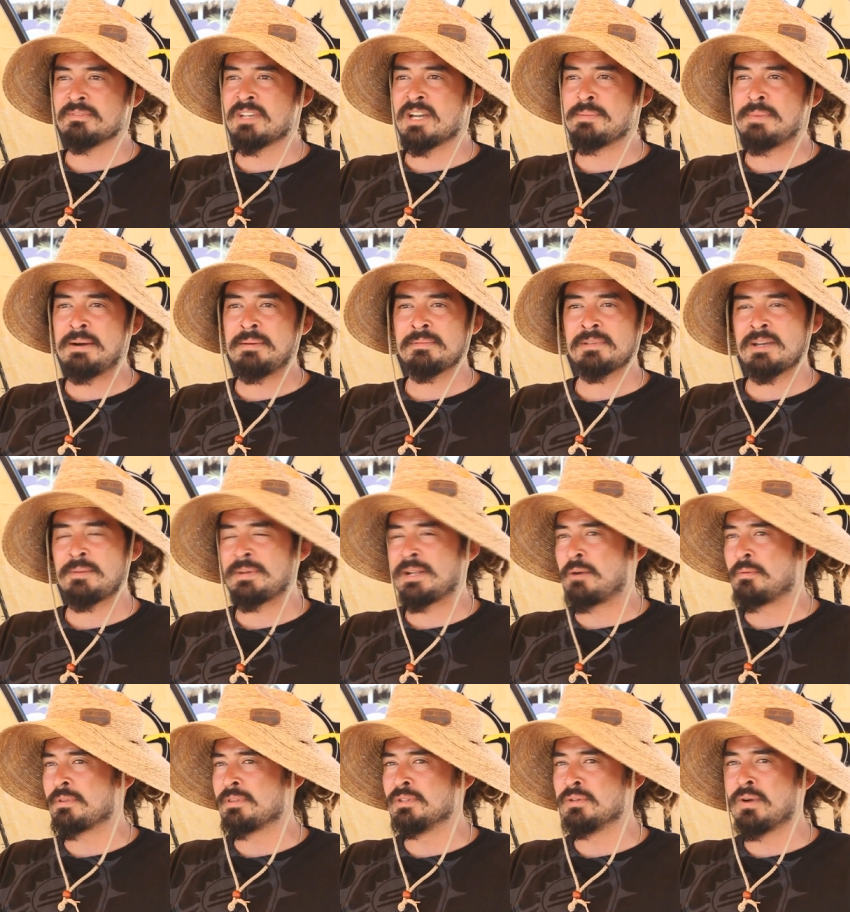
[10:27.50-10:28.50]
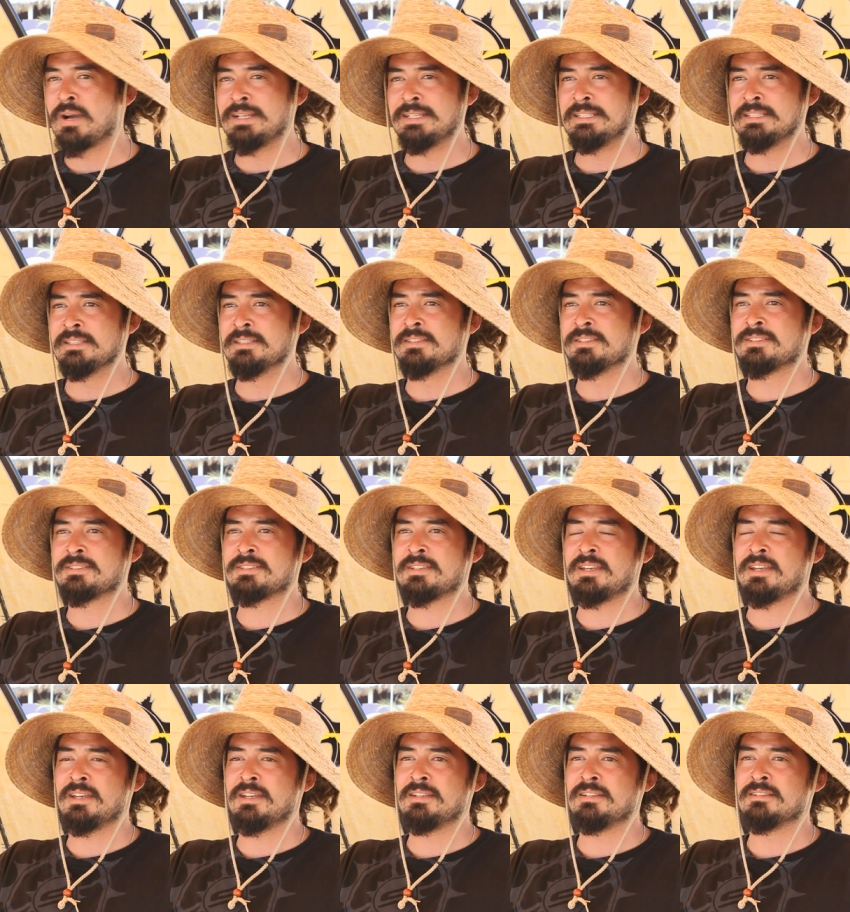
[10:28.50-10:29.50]
coming out with new ideas
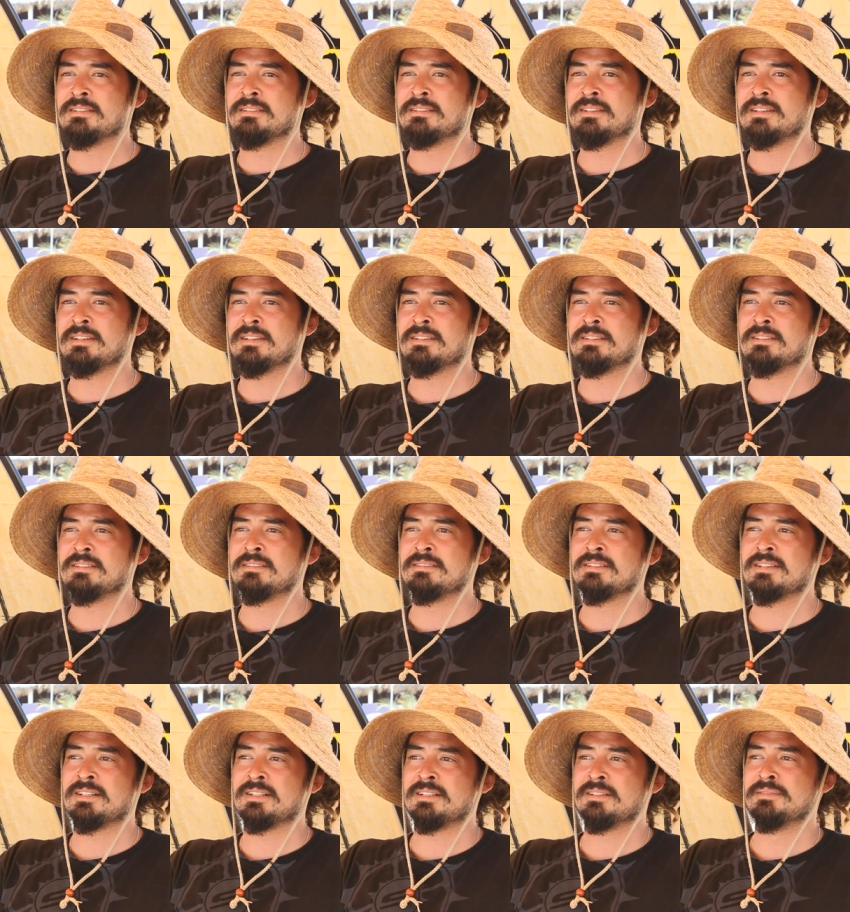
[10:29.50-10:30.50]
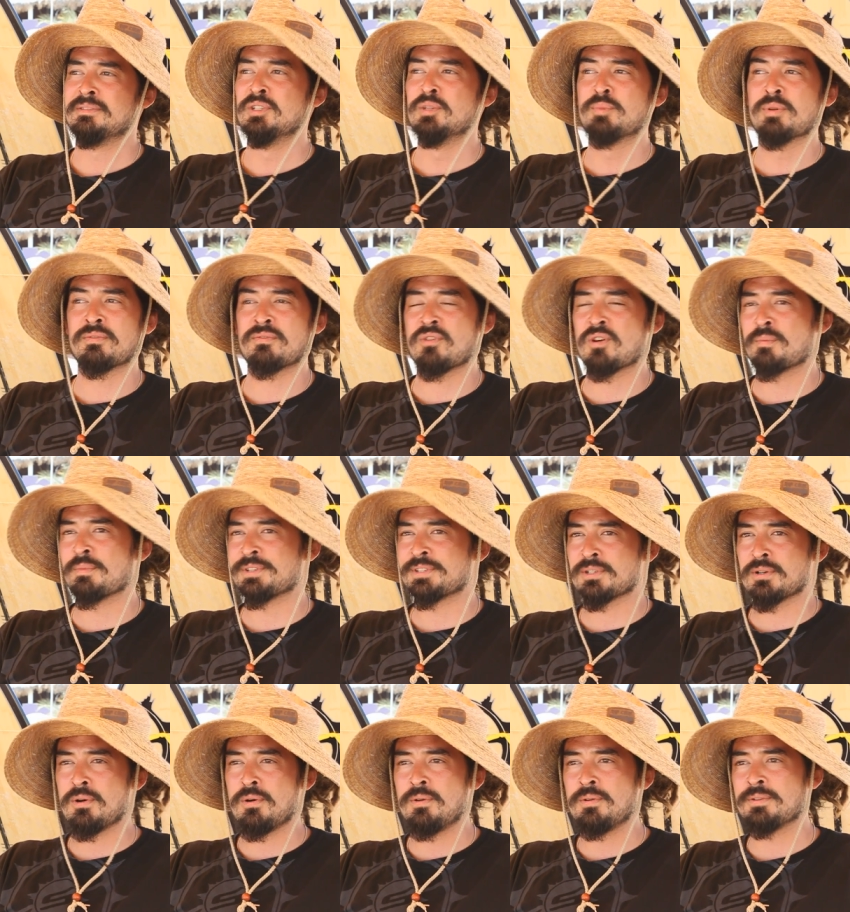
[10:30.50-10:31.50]
and new
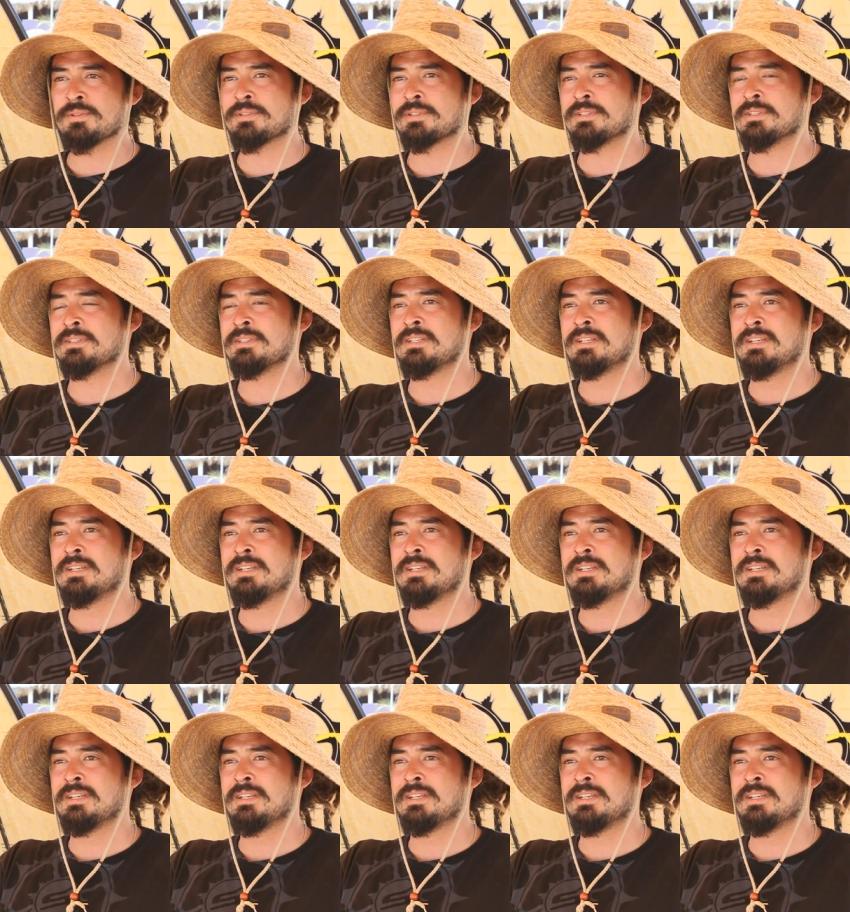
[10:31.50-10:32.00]
performance goals and